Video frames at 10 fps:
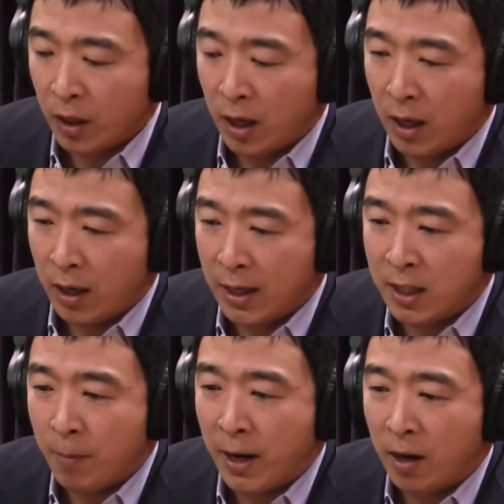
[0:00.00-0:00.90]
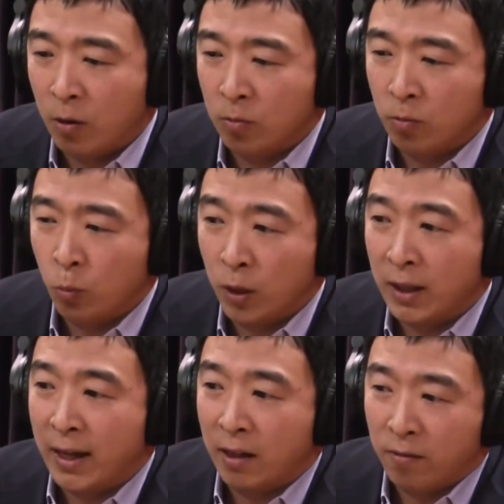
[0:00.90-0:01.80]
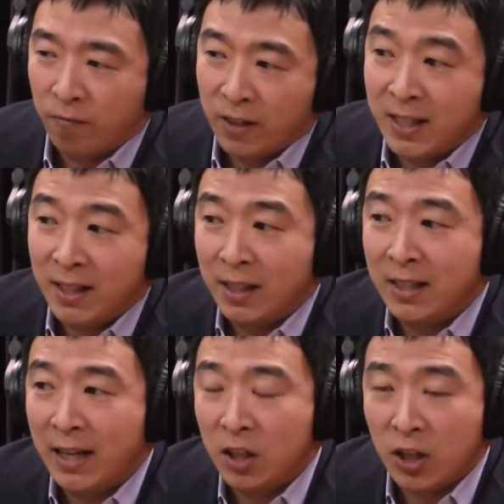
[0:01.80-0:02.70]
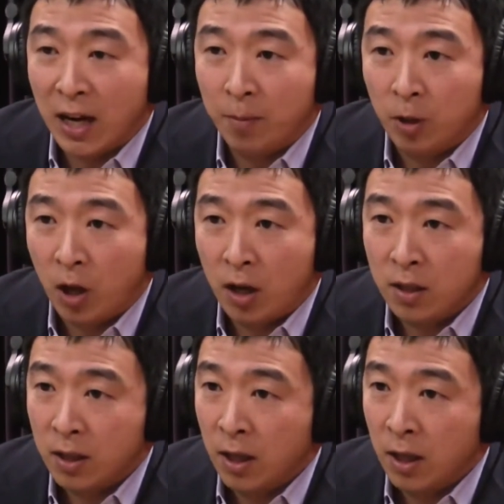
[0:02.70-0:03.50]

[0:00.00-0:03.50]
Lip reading: it somehow will facilitate job loss.